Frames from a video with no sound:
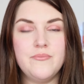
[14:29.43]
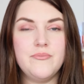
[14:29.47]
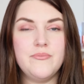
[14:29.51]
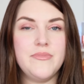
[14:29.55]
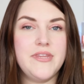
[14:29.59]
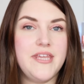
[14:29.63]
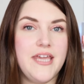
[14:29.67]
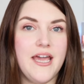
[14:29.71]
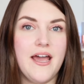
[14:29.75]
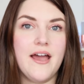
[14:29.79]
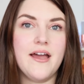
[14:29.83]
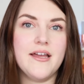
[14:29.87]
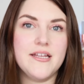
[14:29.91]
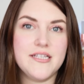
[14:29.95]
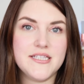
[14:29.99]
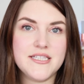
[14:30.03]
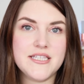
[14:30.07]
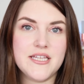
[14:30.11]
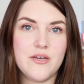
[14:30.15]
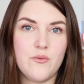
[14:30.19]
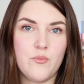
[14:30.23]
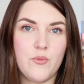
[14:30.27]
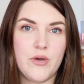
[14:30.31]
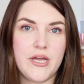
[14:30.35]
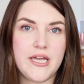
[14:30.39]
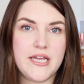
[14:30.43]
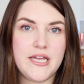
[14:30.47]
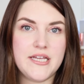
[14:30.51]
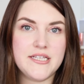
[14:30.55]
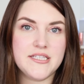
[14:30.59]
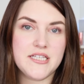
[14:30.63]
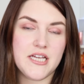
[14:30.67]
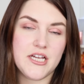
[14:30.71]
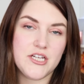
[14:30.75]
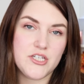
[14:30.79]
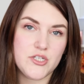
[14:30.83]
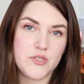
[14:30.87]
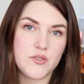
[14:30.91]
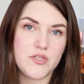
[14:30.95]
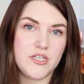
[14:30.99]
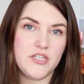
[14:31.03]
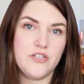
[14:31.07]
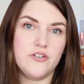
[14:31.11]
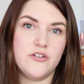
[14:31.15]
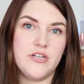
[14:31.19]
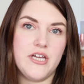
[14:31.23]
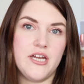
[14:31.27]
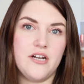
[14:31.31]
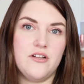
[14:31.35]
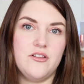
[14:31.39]
Yeah, in some ways. I do think
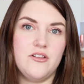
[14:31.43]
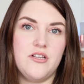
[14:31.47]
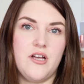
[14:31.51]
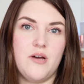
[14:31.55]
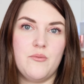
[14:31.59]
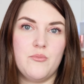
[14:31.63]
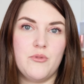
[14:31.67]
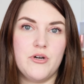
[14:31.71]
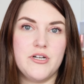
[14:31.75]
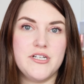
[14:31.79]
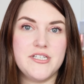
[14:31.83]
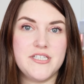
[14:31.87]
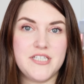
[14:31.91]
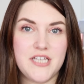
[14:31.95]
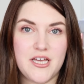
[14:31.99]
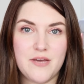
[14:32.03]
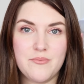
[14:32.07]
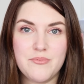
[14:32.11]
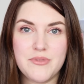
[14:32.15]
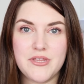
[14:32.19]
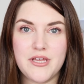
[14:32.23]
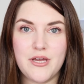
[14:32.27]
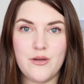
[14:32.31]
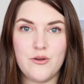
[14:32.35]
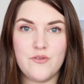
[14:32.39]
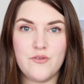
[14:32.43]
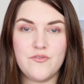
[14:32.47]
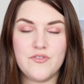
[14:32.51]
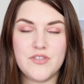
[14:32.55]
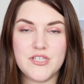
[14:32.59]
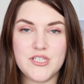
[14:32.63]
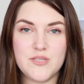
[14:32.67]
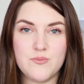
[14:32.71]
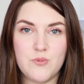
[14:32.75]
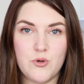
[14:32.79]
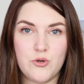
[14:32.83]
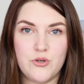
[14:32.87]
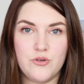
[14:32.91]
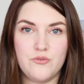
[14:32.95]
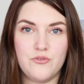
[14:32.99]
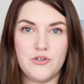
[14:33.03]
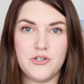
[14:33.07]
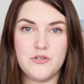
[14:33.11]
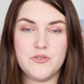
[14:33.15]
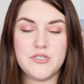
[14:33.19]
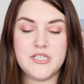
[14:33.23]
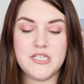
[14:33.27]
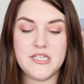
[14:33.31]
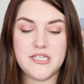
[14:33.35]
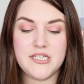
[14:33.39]
you'll get a lot more depth out of the Smokin'
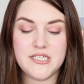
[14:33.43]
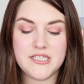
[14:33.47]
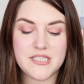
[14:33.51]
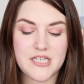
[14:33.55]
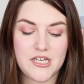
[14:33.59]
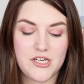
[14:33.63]
Roses,